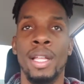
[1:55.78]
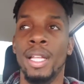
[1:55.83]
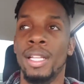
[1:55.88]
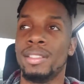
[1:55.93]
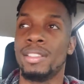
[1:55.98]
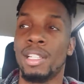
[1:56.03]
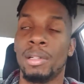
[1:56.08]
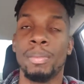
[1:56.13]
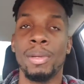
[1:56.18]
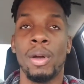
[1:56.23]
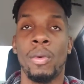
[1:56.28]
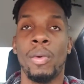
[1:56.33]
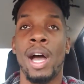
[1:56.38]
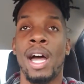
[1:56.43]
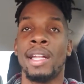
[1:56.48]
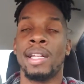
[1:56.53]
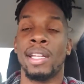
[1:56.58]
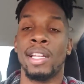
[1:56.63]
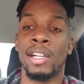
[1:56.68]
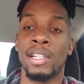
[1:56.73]
It took me a
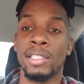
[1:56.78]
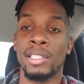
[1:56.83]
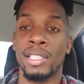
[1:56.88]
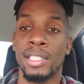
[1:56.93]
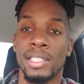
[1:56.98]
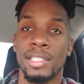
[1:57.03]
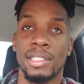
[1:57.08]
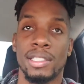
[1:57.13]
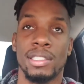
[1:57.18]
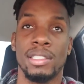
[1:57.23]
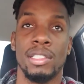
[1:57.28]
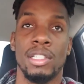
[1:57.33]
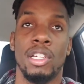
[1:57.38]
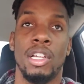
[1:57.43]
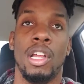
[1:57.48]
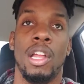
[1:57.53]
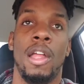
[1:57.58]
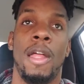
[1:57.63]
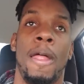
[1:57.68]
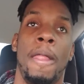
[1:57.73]
while to learn this.
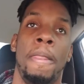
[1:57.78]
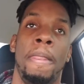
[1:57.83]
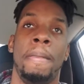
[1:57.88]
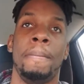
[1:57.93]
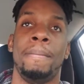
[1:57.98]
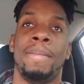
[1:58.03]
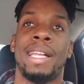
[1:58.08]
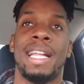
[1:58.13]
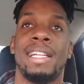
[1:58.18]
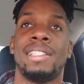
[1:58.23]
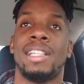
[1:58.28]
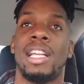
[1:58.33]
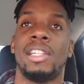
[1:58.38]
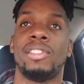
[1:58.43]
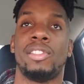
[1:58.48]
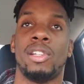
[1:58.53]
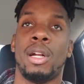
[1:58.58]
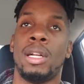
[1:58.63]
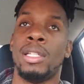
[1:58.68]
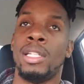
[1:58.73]
But as I
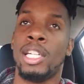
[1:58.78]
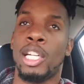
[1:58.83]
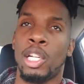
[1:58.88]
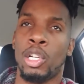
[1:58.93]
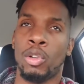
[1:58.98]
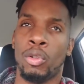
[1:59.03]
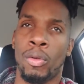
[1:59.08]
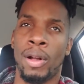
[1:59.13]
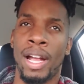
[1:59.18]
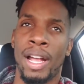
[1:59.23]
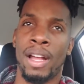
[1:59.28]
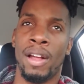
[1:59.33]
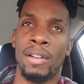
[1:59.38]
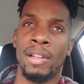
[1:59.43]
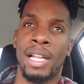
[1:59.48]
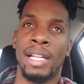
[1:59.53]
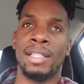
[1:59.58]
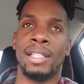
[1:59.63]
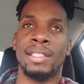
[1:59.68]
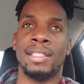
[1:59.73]
start looking
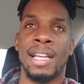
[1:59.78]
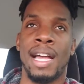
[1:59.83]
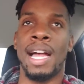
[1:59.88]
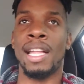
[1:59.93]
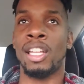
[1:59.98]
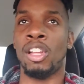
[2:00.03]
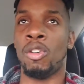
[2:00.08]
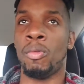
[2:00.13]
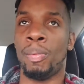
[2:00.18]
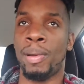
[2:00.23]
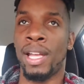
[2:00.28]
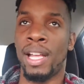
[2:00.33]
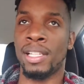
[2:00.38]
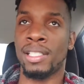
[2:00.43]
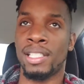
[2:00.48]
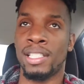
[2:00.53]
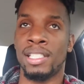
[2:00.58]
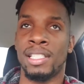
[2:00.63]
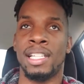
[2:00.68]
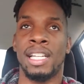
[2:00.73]
around at the Ty
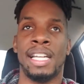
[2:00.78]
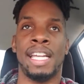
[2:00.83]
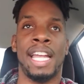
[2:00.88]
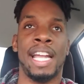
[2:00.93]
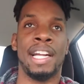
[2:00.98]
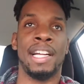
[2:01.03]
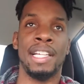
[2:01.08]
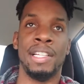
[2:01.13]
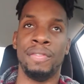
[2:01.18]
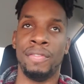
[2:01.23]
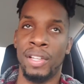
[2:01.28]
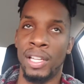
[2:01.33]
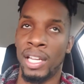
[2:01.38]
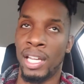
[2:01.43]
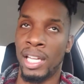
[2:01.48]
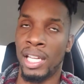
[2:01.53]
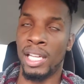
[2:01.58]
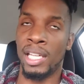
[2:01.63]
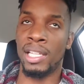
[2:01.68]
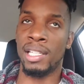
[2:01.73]
Lopez's, the Gary
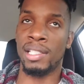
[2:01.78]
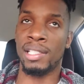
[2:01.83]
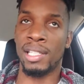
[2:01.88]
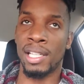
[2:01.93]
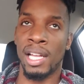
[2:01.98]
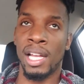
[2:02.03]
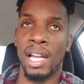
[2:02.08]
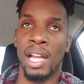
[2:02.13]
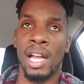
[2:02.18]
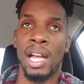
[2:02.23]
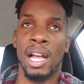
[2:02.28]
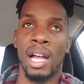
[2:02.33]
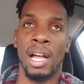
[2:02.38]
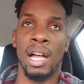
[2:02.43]
V's, you